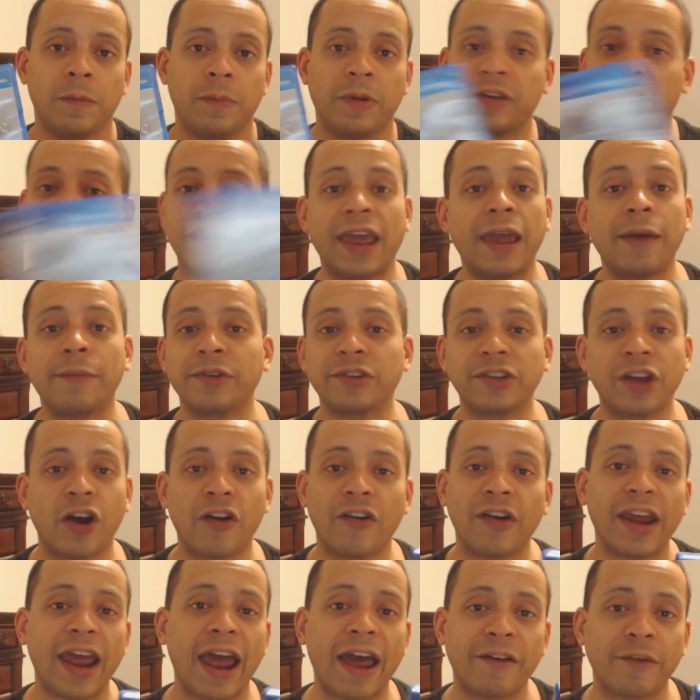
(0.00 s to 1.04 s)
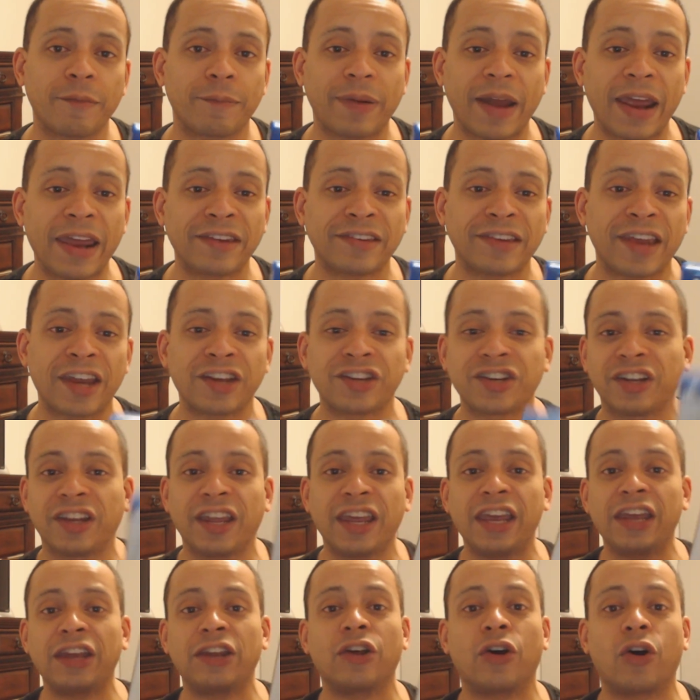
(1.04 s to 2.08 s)
Because the gamers already have a PlayStation,
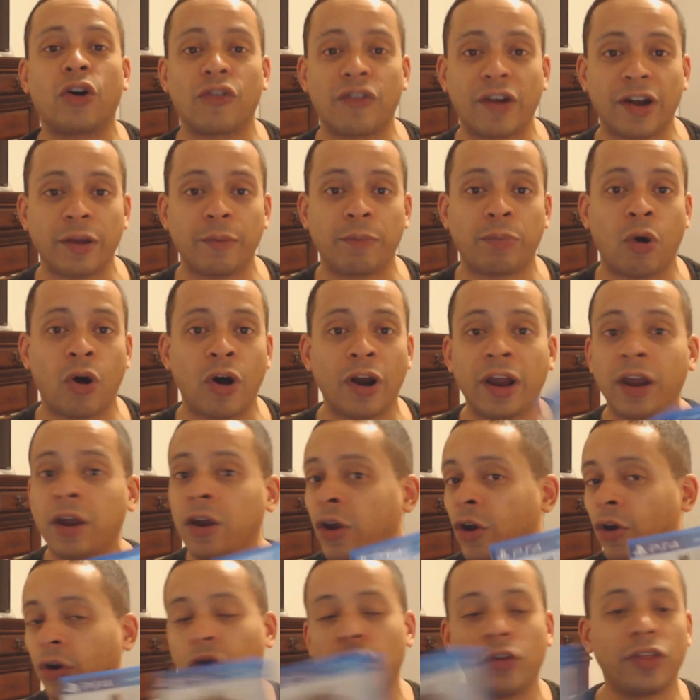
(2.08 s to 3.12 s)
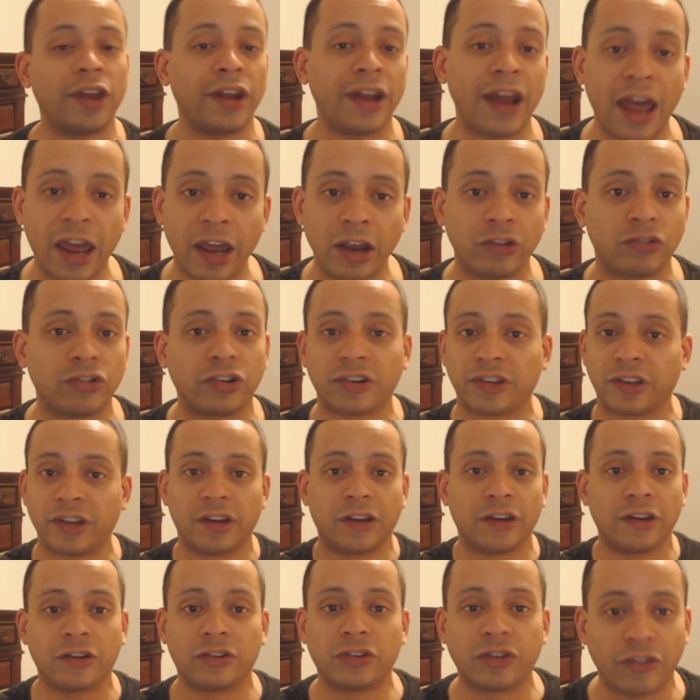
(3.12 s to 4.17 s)
they either already bought it or they're not
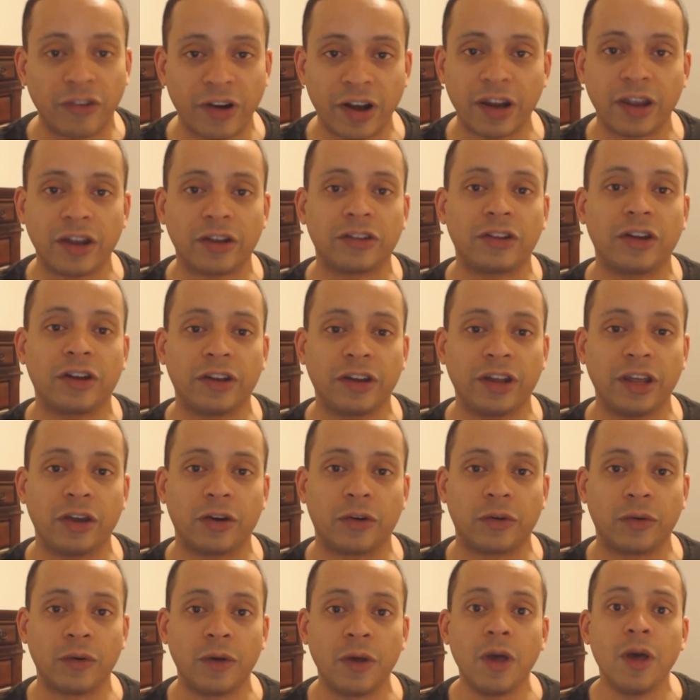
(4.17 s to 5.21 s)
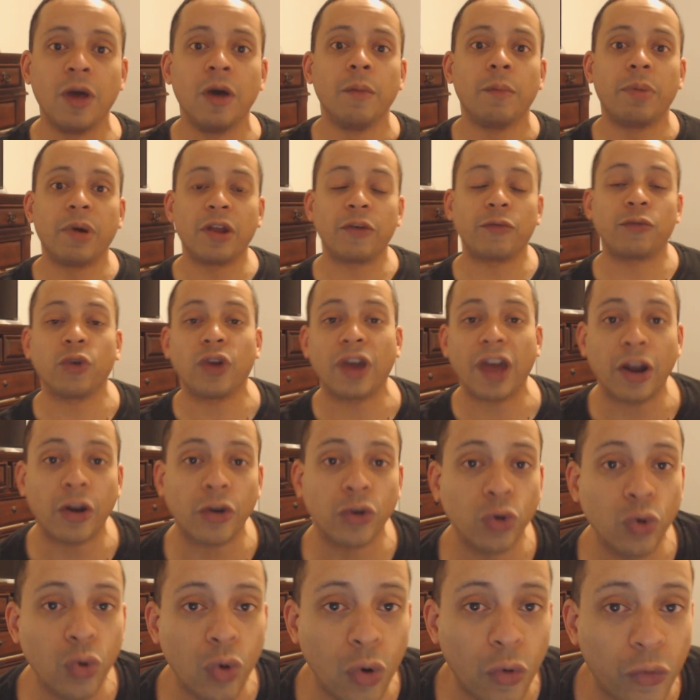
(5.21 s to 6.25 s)
interested. It's already a done deal. But if you get
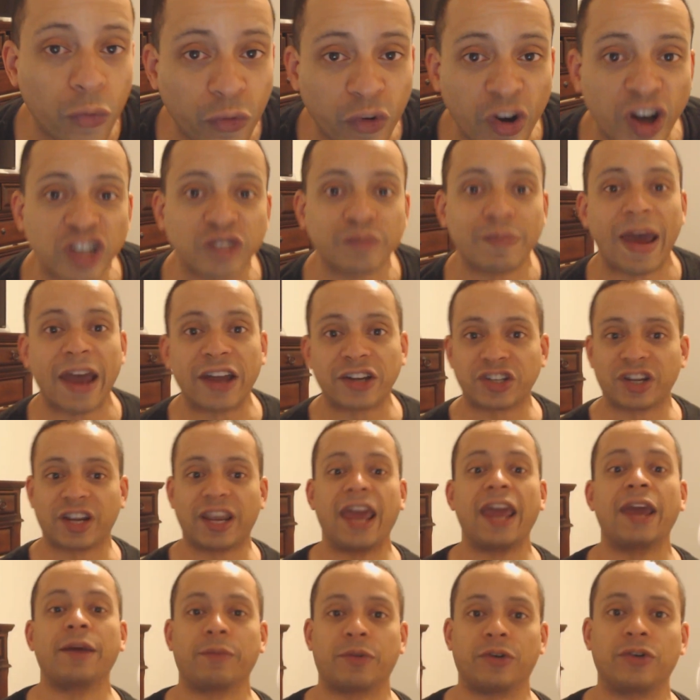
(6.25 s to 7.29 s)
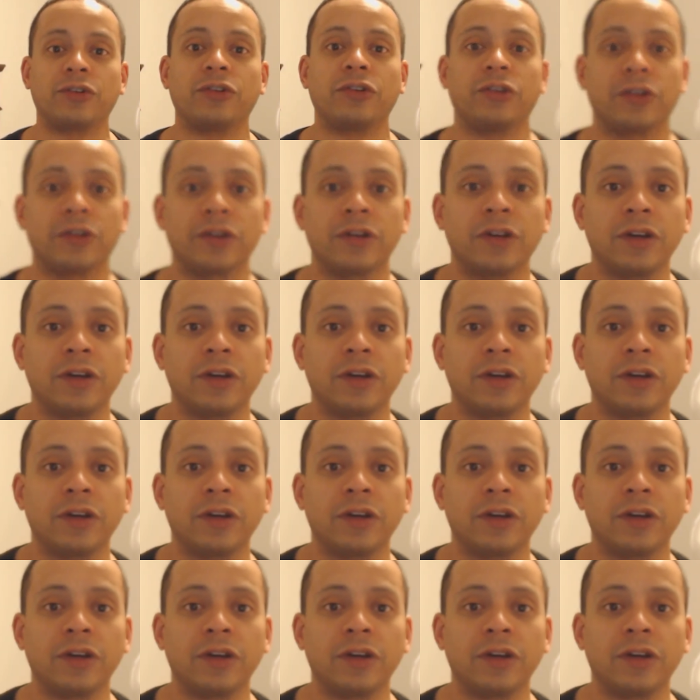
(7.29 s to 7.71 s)
a new fresh batch of gamers,